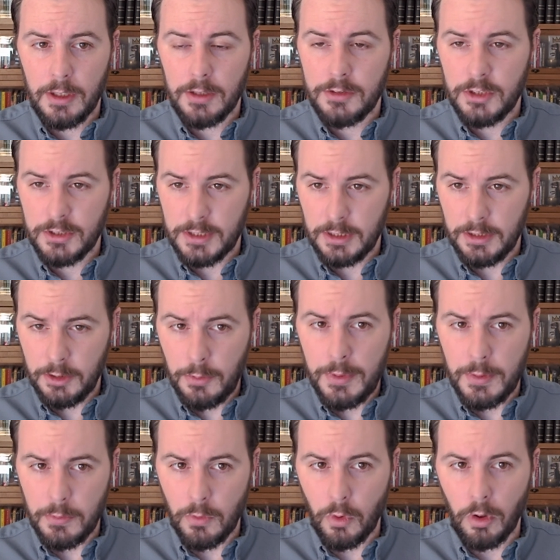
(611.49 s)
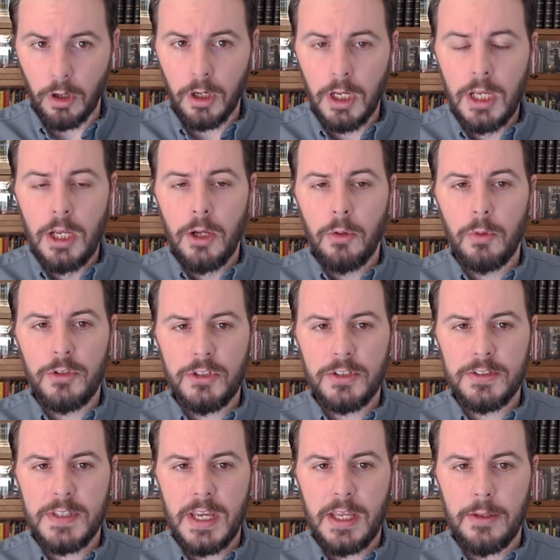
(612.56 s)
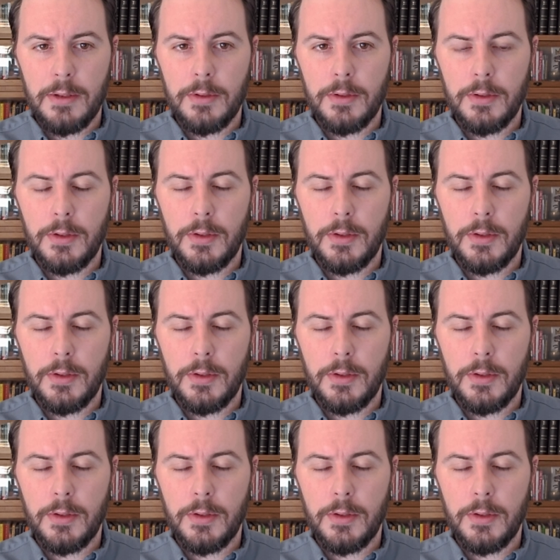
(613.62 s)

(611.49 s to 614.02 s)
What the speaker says: just a little bit more, which is that